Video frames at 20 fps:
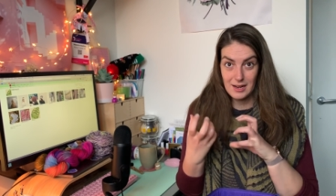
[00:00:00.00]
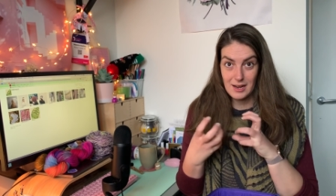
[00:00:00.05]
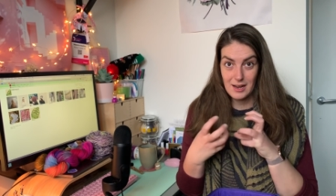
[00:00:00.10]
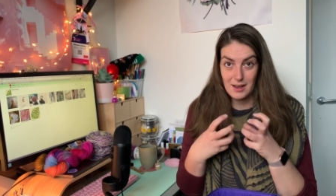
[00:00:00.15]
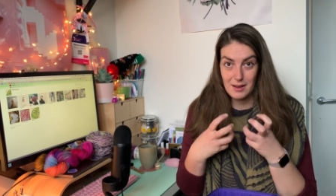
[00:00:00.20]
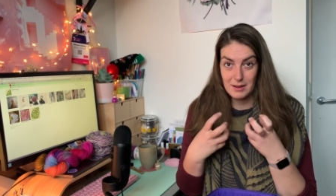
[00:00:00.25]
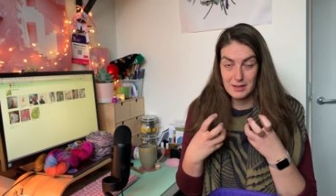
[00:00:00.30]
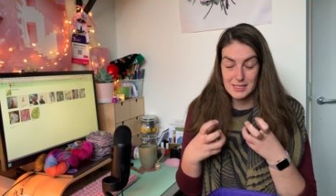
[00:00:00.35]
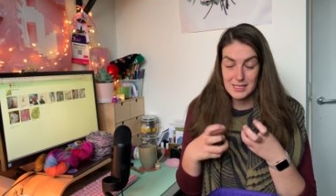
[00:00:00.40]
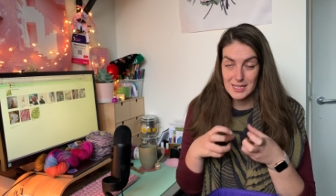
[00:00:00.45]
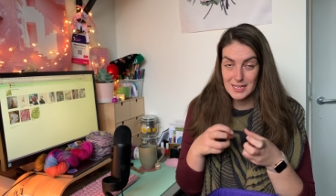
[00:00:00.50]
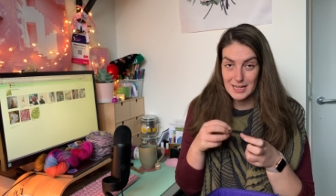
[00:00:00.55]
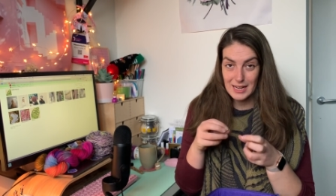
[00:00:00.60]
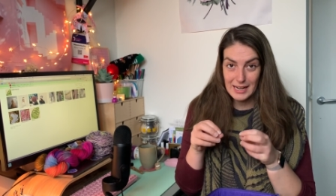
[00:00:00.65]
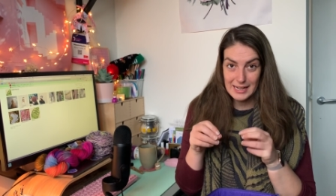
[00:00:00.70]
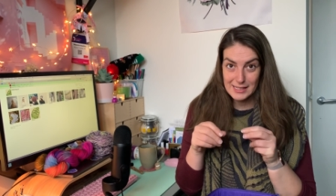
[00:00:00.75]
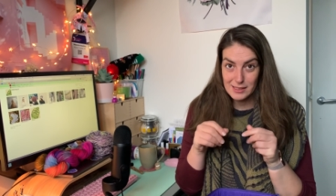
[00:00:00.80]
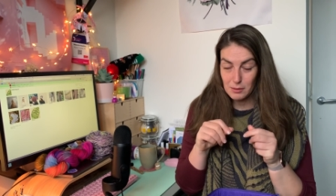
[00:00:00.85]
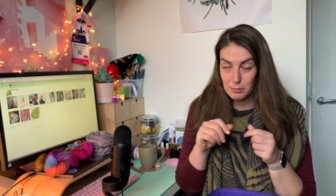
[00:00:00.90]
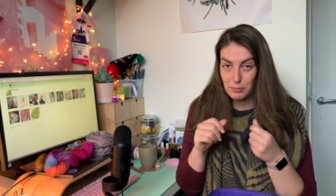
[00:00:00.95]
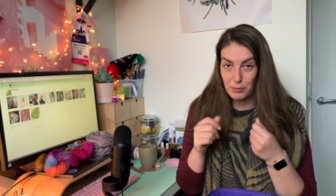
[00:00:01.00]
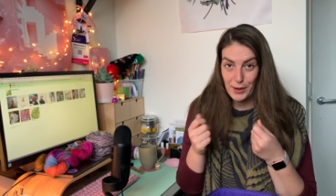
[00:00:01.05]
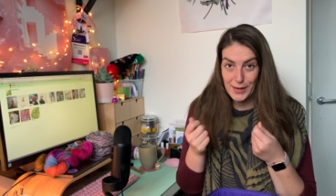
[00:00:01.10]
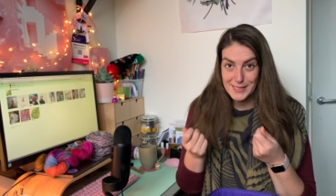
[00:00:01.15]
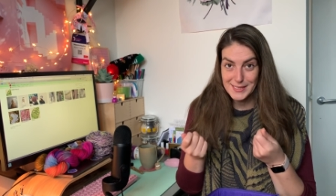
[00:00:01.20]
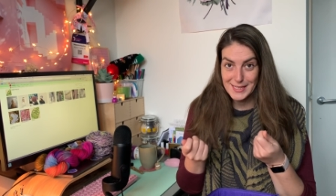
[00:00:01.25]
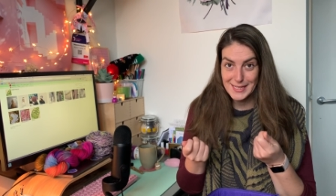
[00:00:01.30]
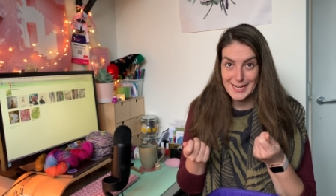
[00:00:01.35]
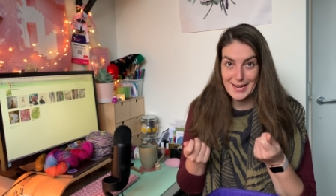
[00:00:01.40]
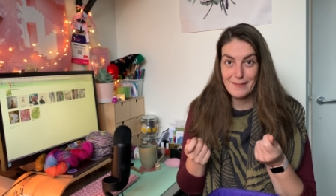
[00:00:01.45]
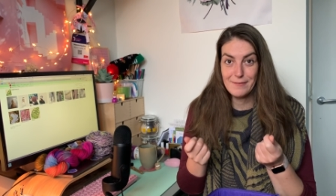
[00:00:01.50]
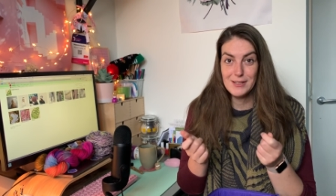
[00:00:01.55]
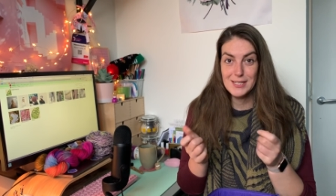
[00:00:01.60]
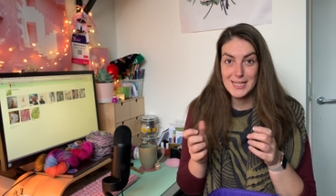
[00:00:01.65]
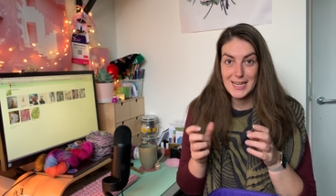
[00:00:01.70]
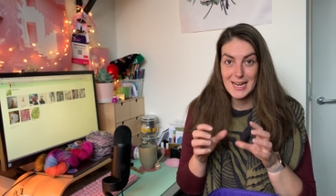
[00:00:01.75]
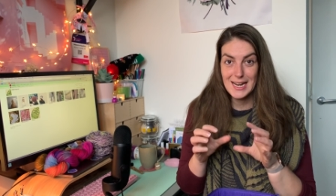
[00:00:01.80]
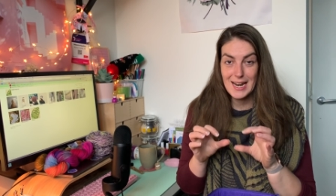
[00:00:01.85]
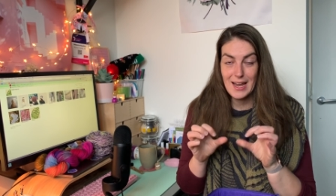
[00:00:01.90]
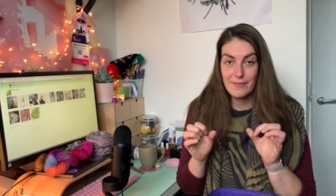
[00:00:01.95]
a little present every
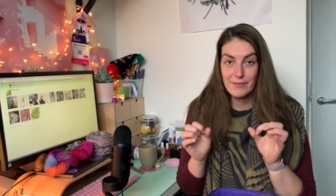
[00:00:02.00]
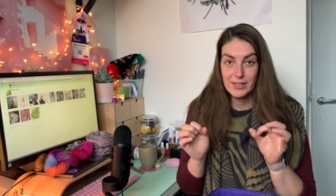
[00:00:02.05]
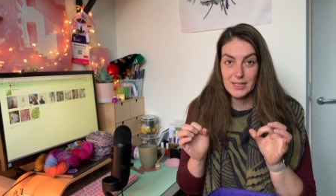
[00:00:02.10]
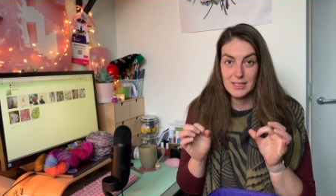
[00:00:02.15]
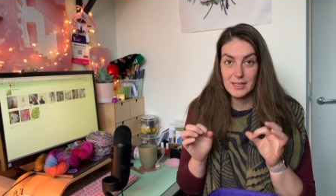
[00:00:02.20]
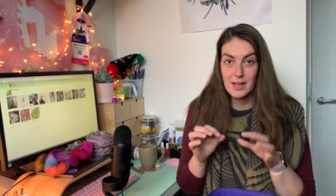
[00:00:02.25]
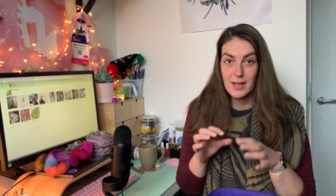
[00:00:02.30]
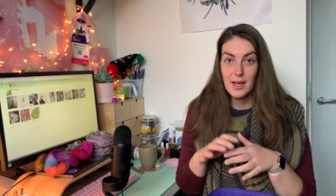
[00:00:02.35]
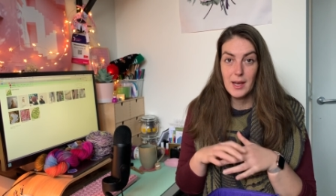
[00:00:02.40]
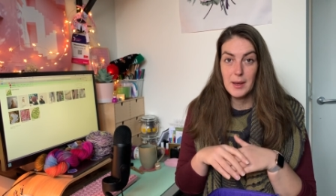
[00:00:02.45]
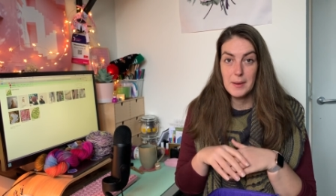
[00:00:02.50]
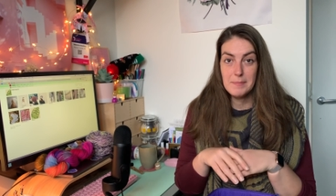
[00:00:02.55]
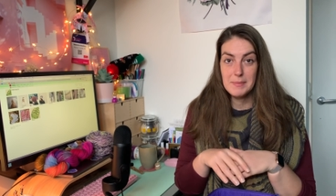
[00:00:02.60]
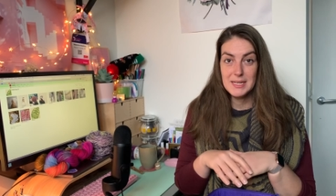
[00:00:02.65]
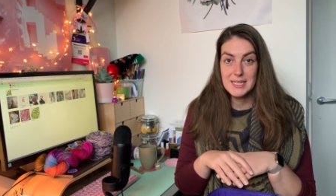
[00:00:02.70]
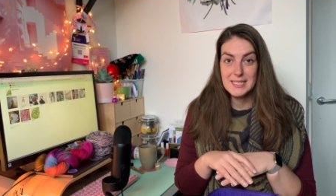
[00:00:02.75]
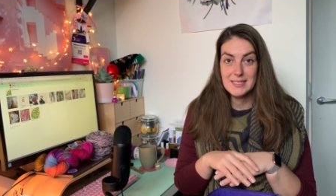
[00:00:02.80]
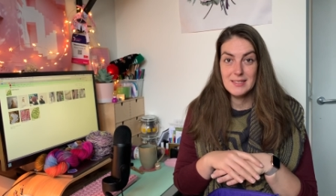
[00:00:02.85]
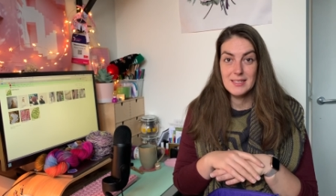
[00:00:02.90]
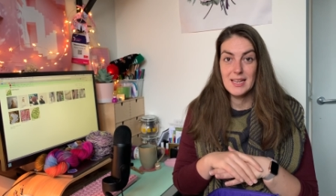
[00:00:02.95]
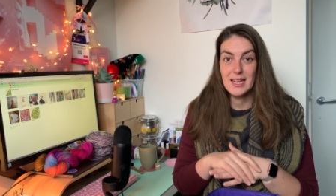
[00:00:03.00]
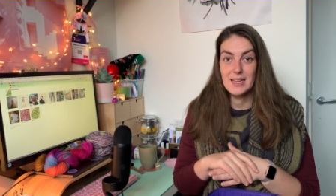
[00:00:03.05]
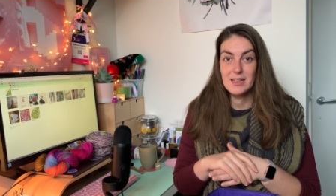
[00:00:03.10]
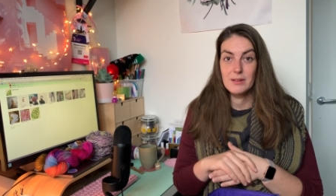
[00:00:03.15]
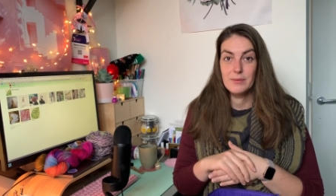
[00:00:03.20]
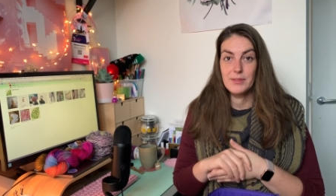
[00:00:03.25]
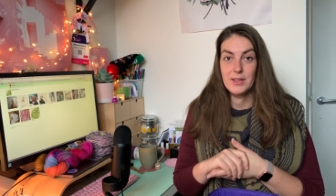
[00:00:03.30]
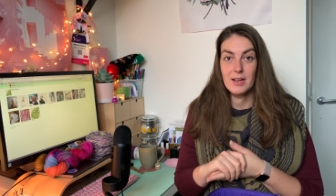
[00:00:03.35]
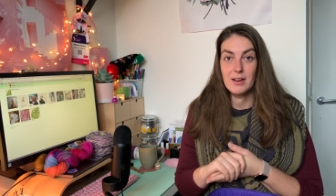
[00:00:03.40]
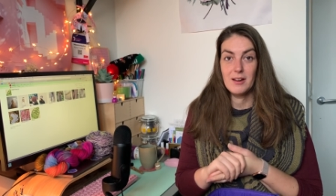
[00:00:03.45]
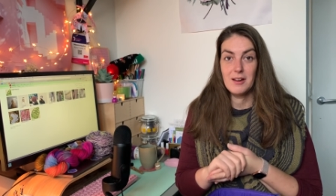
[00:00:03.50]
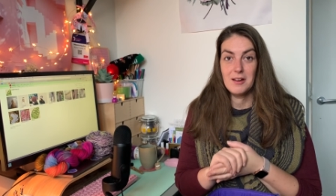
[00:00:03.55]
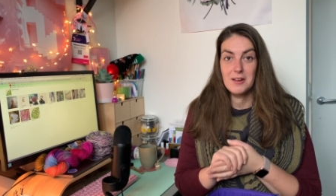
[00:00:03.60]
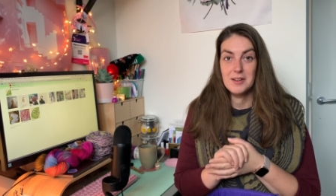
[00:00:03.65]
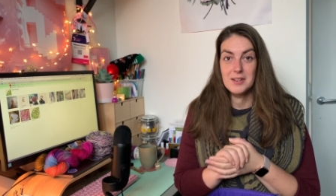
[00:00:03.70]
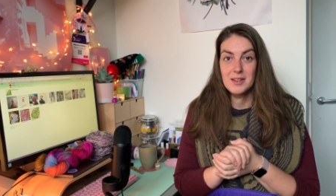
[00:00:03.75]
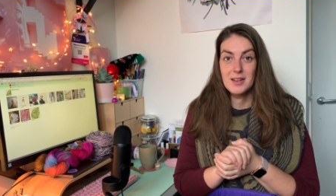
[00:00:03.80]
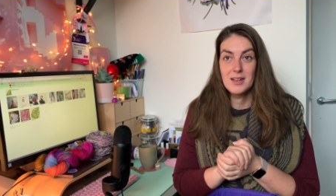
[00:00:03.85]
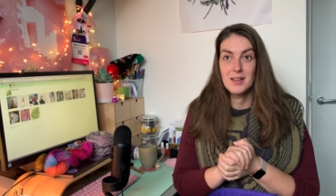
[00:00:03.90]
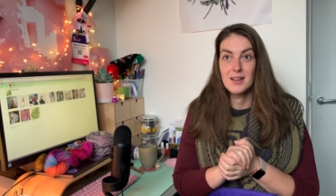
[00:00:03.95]
day and having a mini skein of
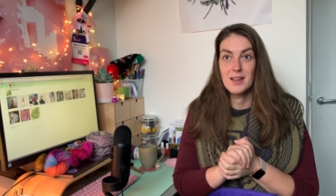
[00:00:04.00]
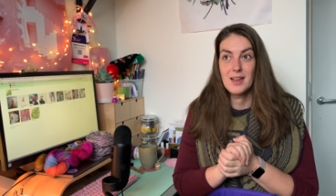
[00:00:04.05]
yarn